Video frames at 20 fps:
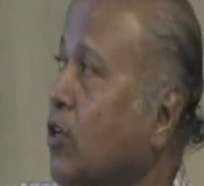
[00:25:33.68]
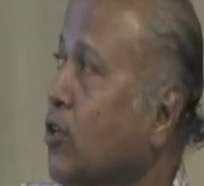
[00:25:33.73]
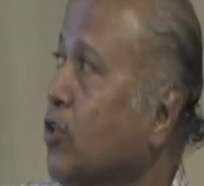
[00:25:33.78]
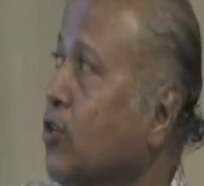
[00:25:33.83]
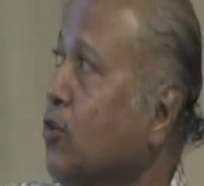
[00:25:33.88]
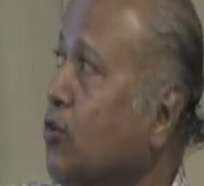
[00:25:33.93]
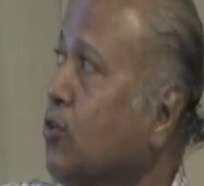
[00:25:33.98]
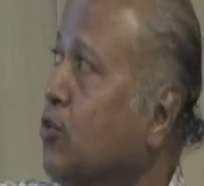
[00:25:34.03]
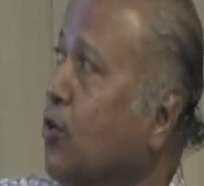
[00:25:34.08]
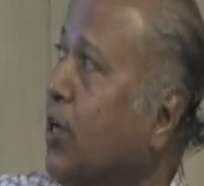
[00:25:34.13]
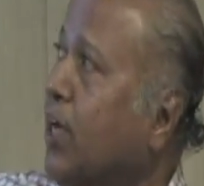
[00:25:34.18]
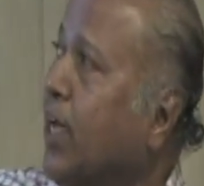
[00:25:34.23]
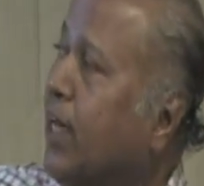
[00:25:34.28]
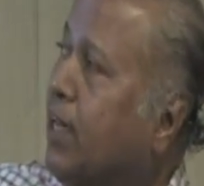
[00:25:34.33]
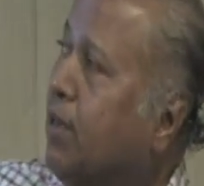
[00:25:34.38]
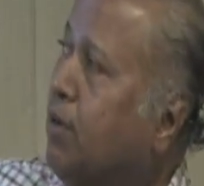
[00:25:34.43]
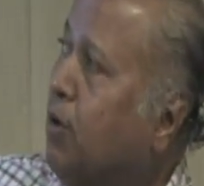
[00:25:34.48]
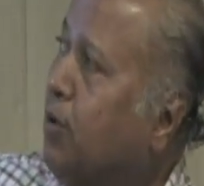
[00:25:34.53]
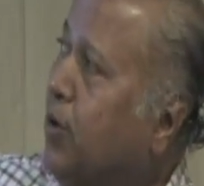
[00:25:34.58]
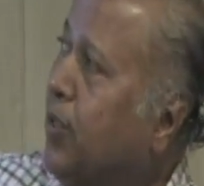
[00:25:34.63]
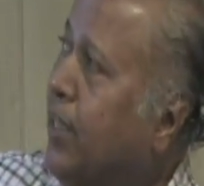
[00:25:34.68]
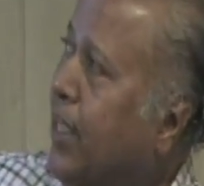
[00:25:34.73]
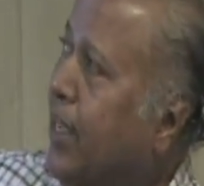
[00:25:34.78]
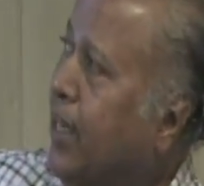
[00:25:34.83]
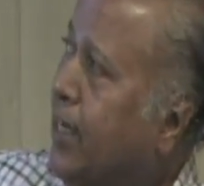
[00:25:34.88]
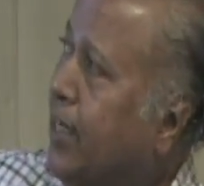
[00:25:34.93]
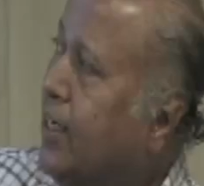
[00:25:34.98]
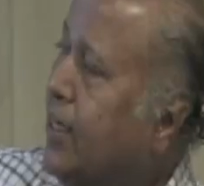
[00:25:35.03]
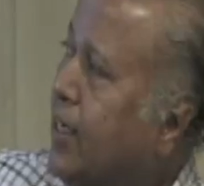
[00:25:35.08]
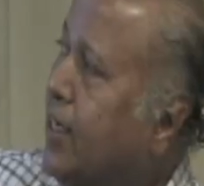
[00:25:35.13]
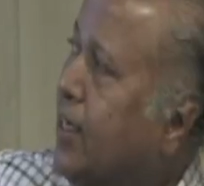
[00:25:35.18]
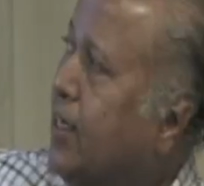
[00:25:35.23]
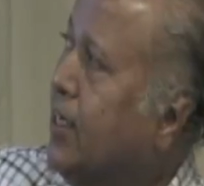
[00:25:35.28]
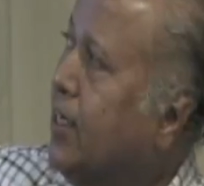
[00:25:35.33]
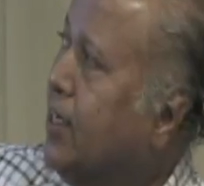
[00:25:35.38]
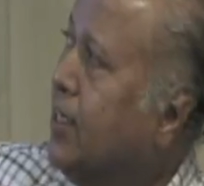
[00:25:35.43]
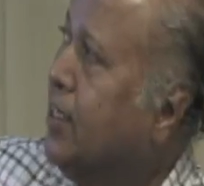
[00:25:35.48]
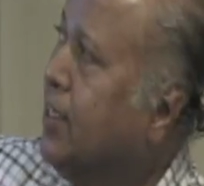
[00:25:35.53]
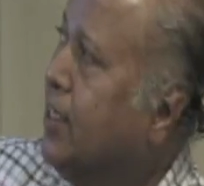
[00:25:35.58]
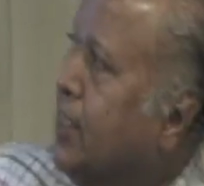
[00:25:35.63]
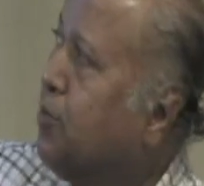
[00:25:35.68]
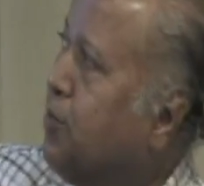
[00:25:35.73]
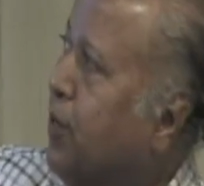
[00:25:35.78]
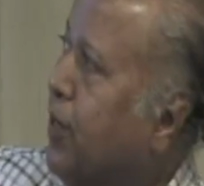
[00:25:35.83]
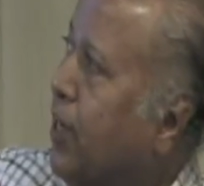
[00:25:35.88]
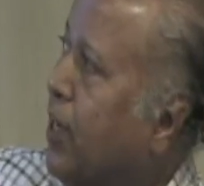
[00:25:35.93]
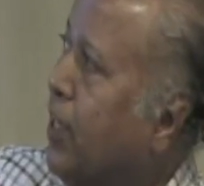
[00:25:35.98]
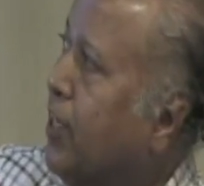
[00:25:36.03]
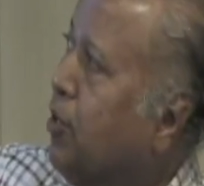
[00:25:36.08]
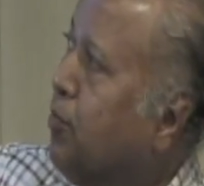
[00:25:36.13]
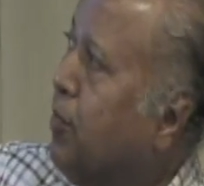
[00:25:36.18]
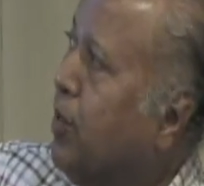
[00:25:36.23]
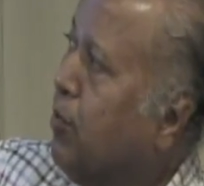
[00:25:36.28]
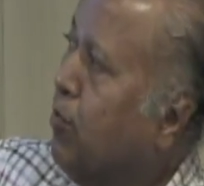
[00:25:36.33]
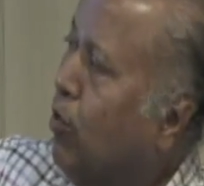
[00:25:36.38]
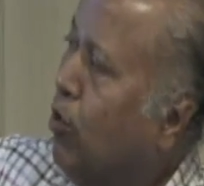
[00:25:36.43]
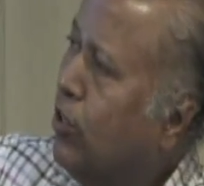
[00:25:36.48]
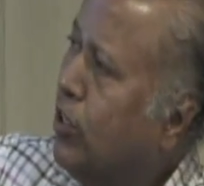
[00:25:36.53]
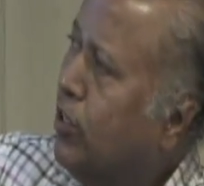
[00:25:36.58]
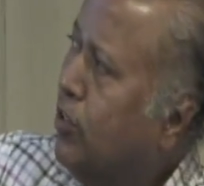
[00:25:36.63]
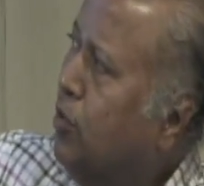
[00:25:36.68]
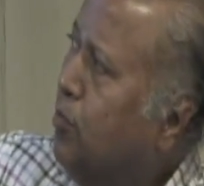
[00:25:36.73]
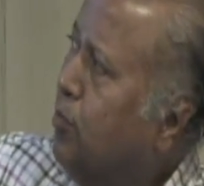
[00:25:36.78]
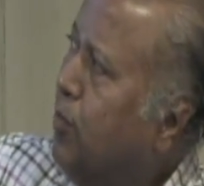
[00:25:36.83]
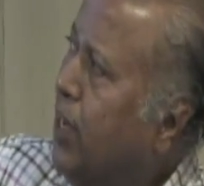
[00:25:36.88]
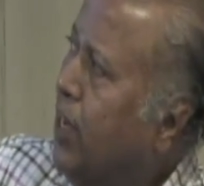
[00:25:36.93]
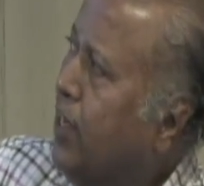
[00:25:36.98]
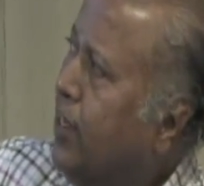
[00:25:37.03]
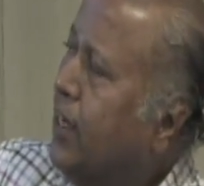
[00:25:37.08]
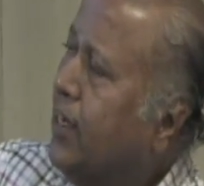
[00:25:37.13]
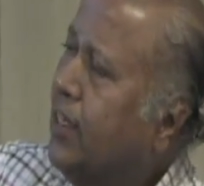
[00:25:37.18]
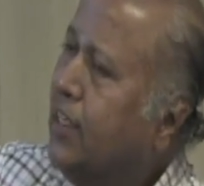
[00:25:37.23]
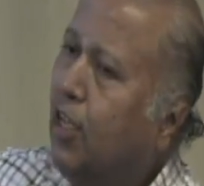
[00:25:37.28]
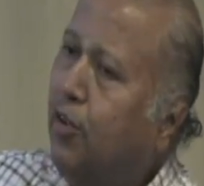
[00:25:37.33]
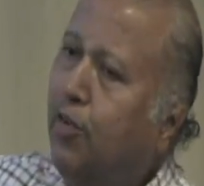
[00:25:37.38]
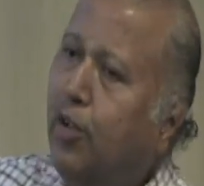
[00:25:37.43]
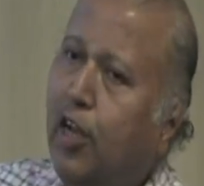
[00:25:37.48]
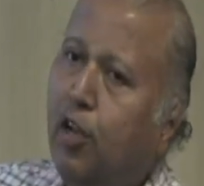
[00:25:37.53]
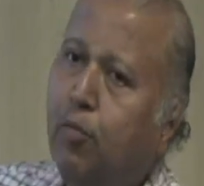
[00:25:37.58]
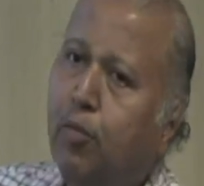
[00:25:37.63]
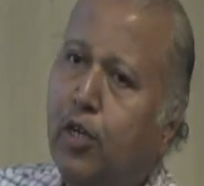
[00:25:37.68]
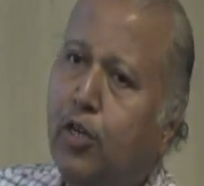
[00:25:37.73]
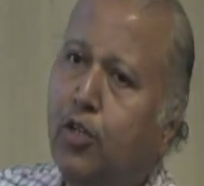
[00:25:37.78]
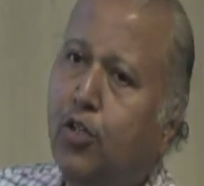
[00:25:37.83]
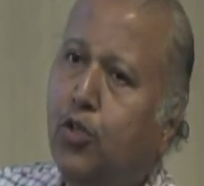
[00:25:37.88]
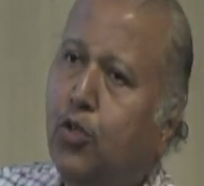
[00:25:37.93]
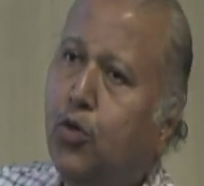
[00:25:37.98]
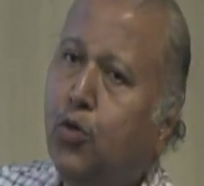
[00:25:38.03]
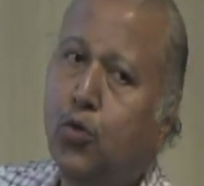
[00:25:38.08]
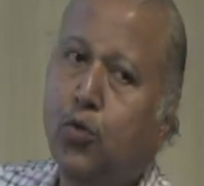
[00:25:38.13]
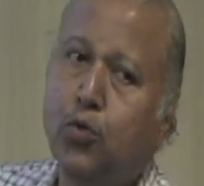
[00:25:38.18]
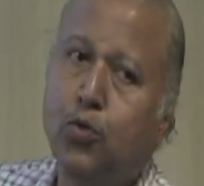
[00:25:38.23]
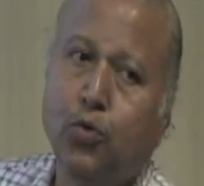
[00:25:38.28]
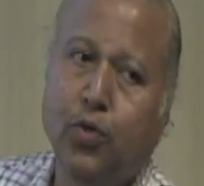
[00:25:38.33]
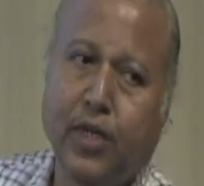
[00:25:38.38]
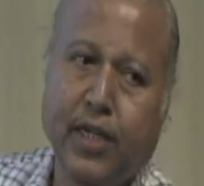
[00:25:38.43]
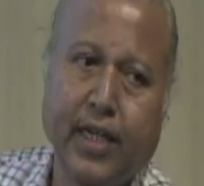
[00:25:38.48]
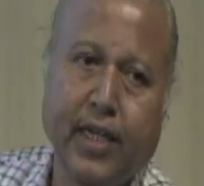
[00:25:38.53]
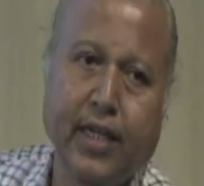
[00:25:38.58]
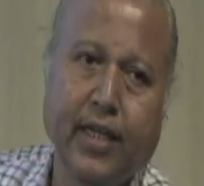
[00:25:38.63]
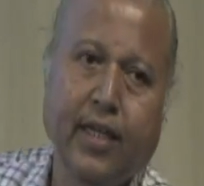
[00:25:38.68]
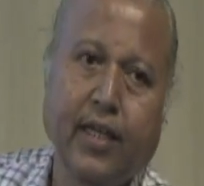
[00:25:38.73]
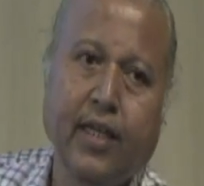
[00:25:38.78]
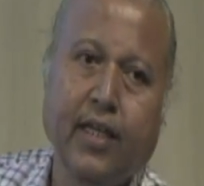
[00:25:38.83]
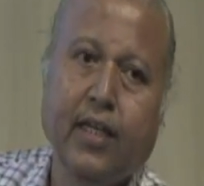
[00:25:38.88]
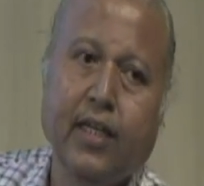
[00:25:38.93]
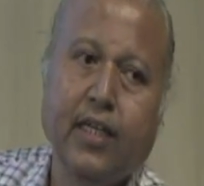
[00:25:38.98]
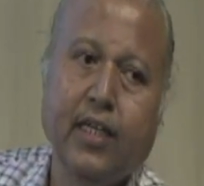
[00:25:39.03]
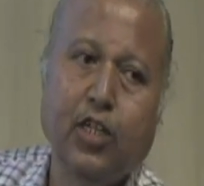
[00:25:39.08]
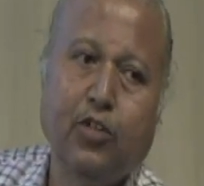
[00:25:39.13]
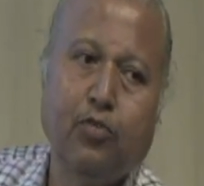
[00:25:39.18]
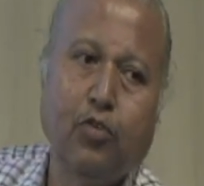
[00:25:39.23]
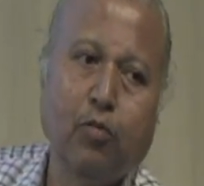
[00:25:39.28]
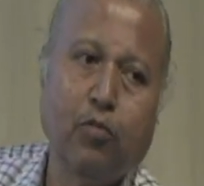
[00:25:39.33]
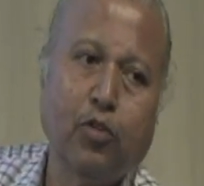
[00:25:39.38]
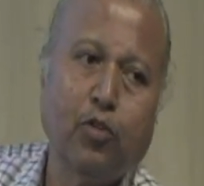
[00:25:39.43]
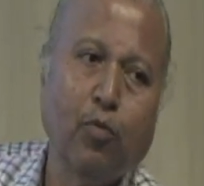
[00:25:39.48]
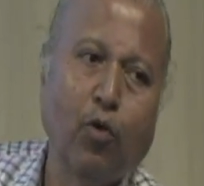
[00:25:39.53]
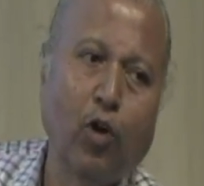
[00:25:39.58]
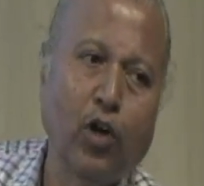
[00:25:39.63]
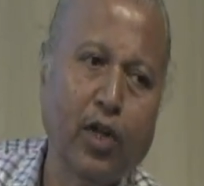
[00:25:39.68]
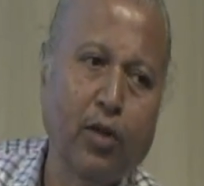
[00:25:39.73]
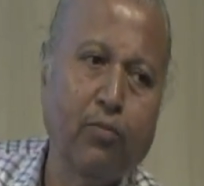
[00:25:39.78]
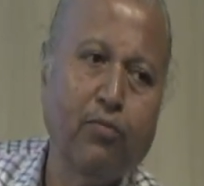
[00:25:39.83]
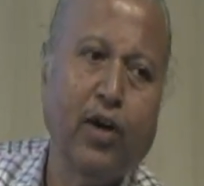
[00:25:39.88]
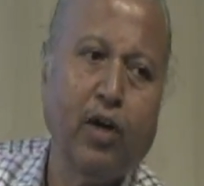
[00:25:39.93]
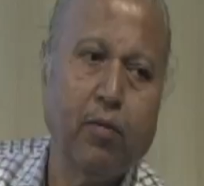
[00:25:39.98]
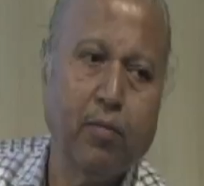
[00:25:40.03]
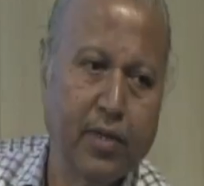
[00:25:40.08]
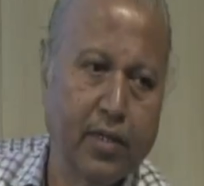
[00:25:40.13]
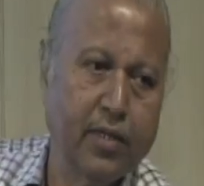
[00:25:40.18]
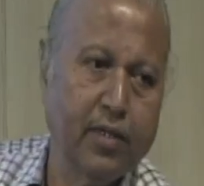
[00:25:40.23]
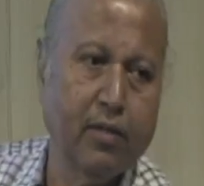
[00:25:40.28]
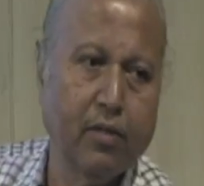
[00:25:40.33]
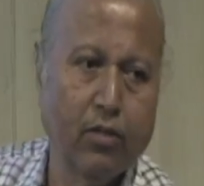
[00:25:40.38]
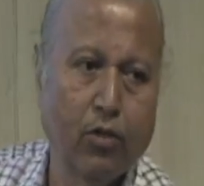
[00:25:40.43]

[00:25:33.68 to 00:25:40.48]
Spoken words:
So to get away with that, this particular thing, but most of the milk that is available to you today is from small time farmers.